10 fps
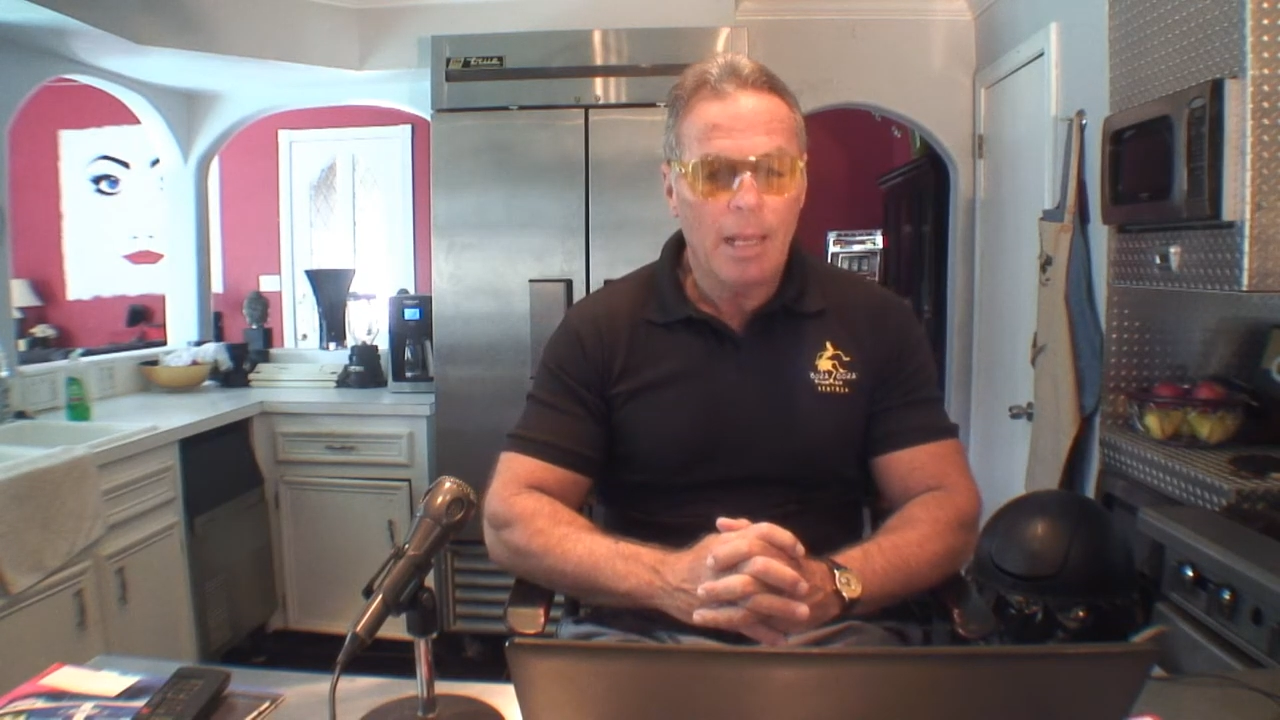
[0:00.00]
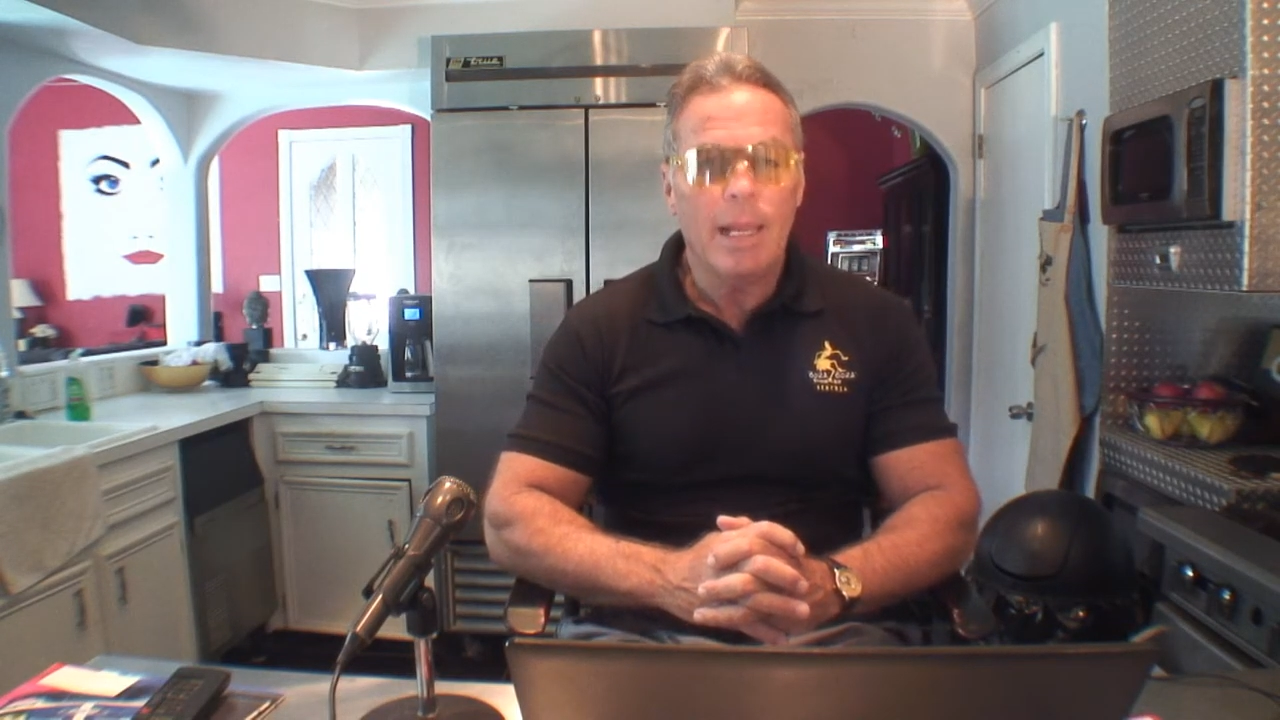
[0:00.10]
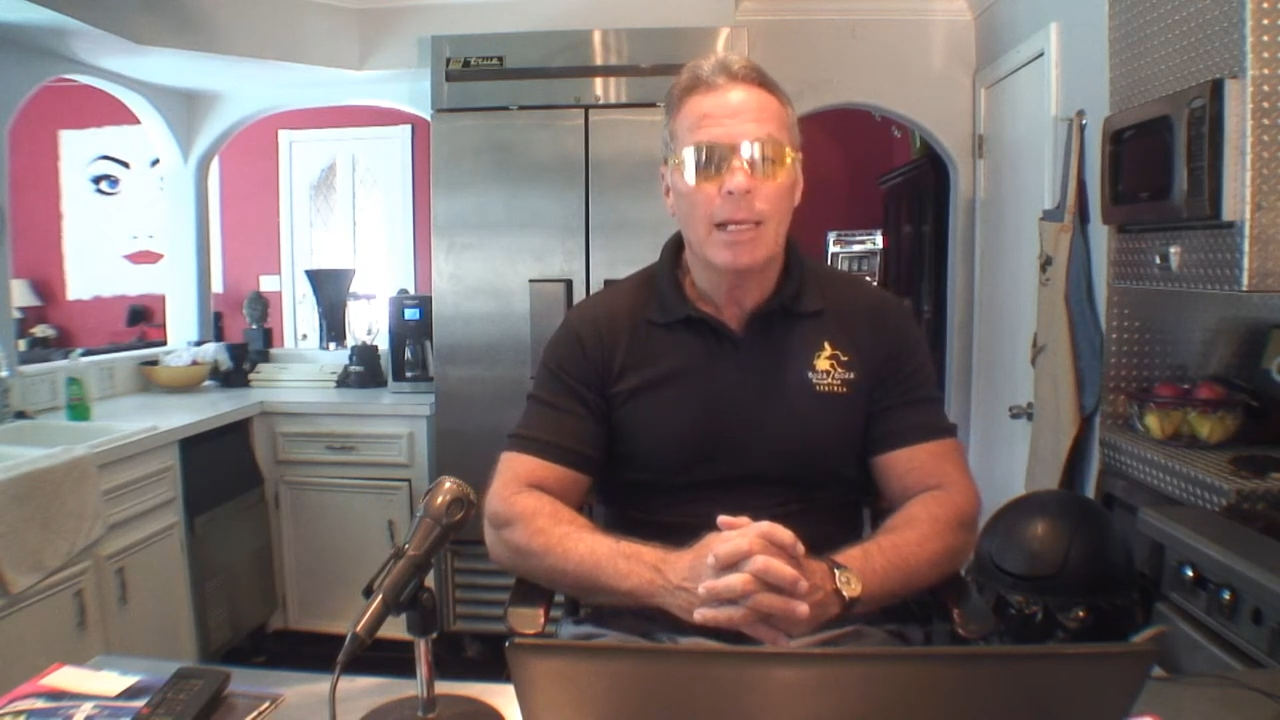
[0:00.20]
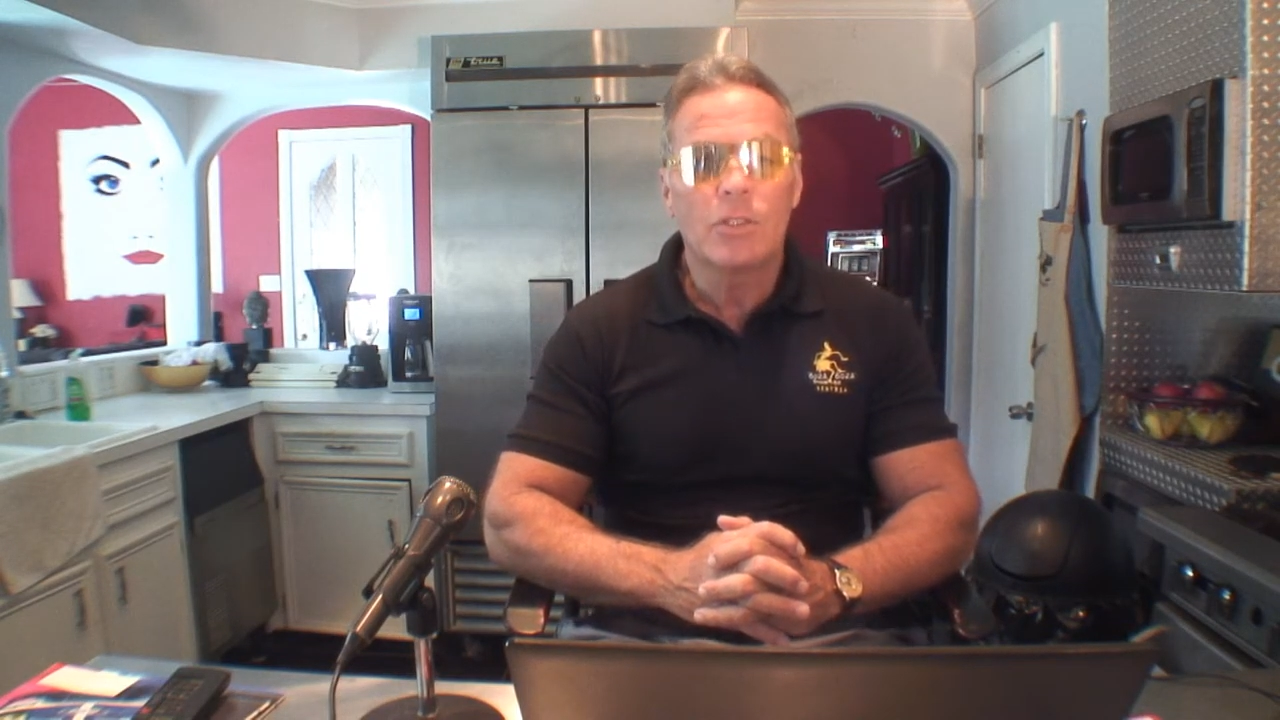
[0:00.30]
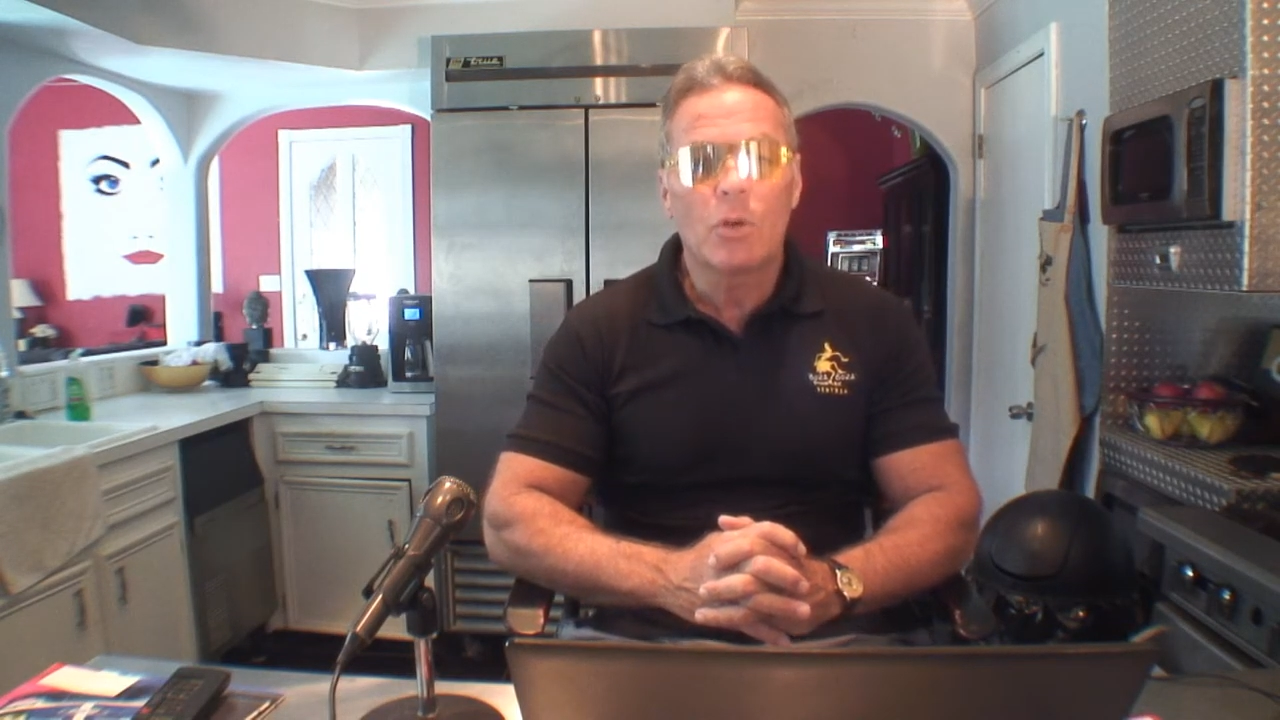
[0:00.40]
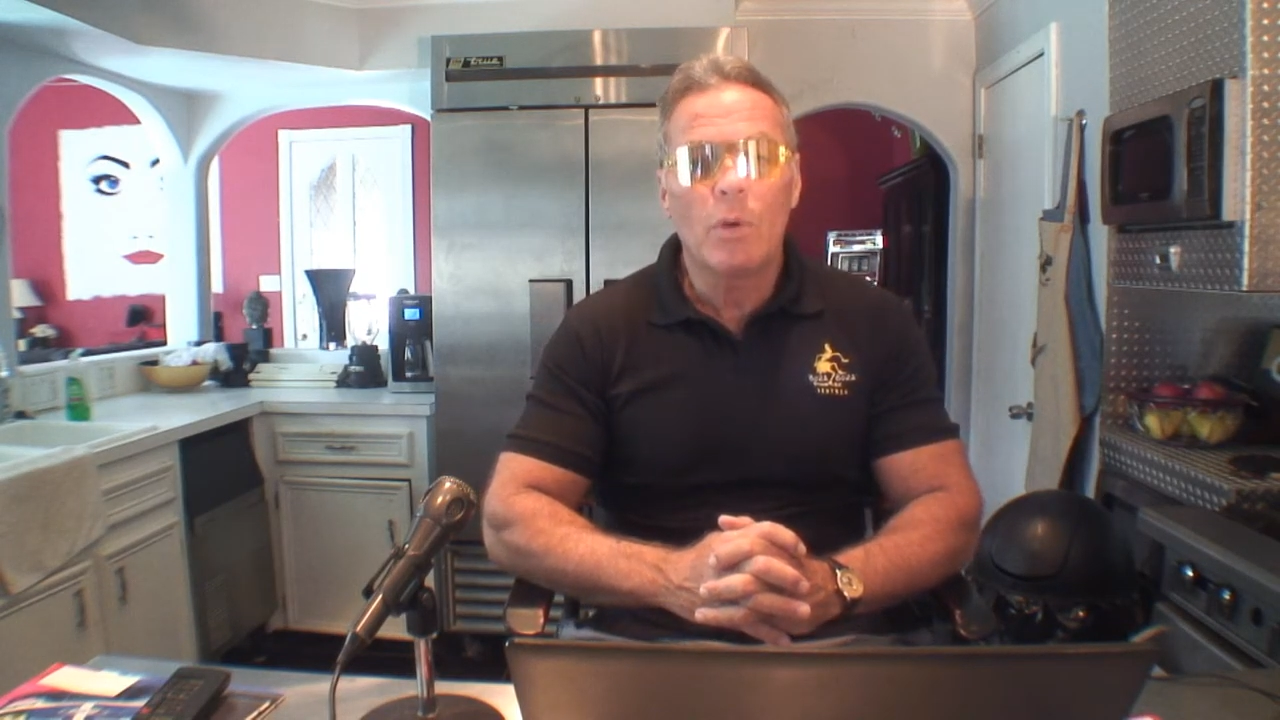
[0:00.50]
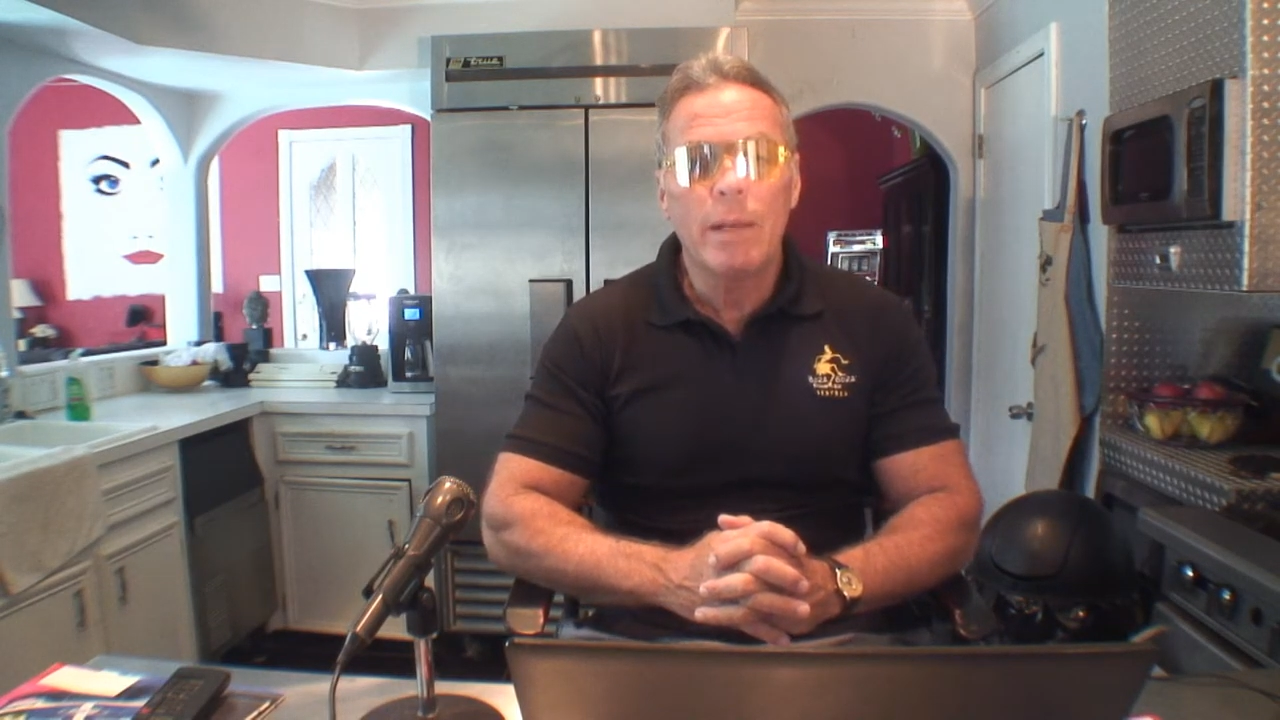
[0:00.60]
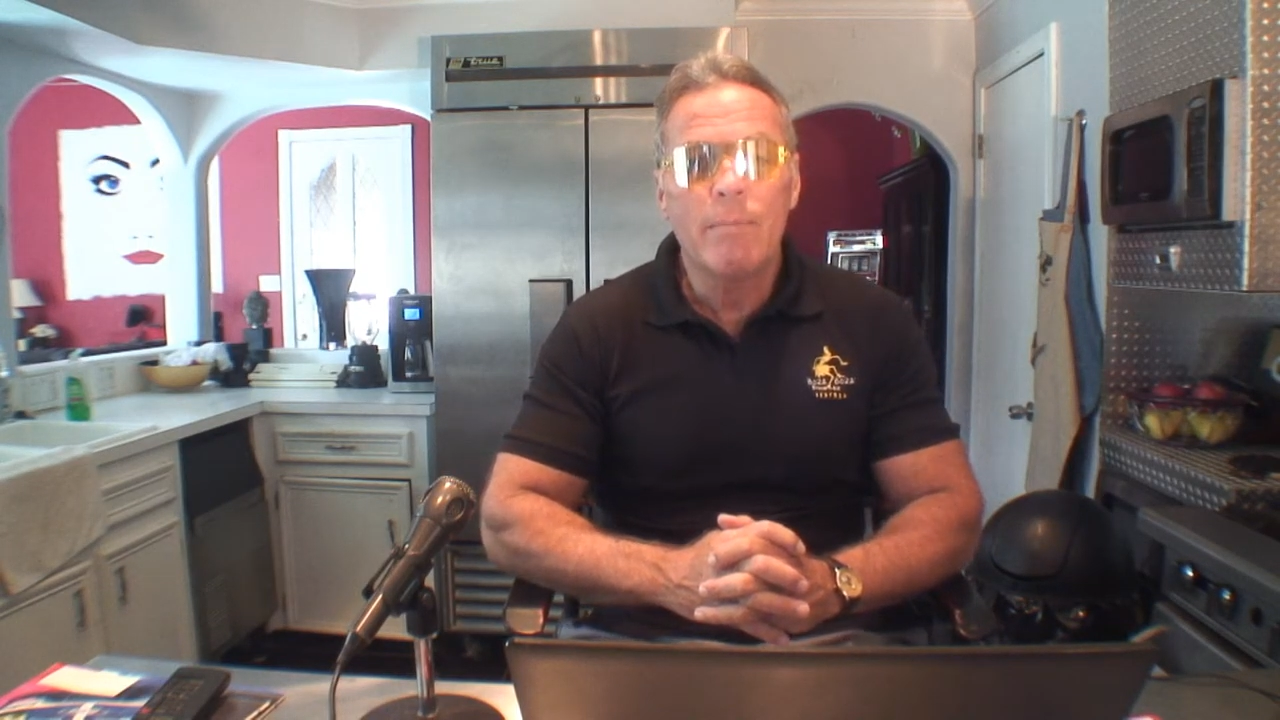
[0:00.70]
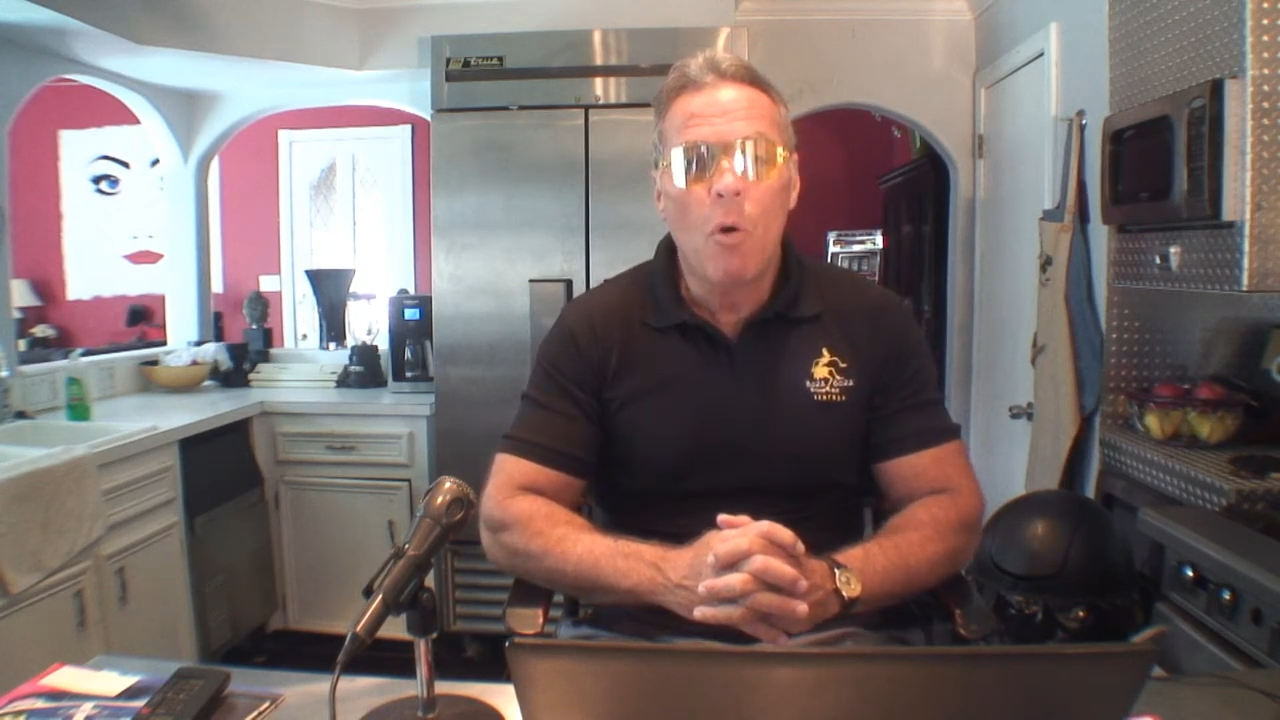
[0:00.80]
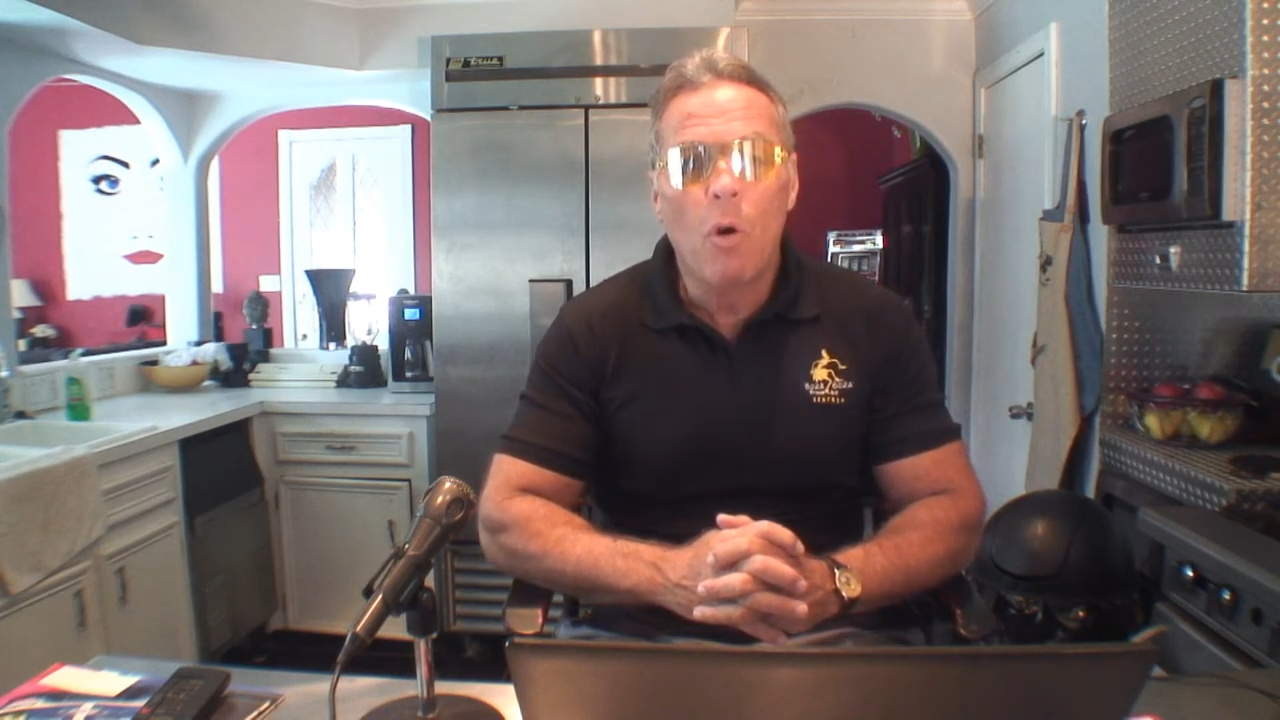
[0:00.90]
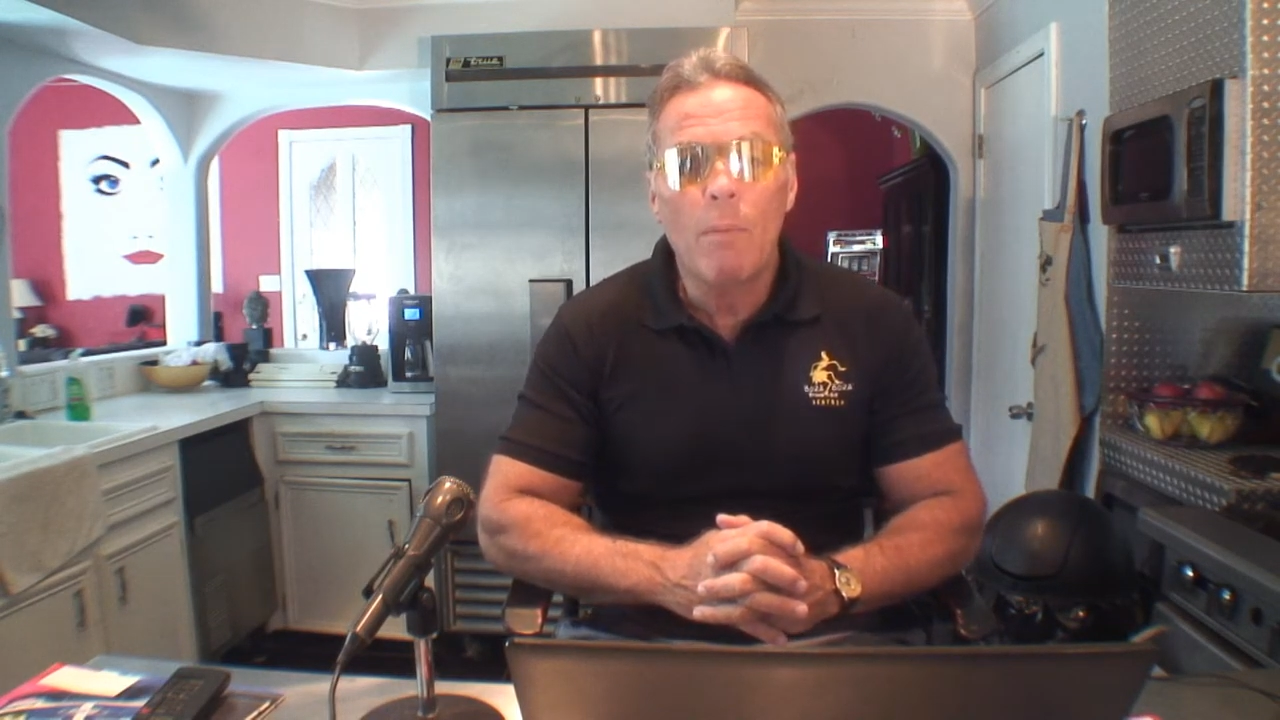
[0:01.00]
Now, to read more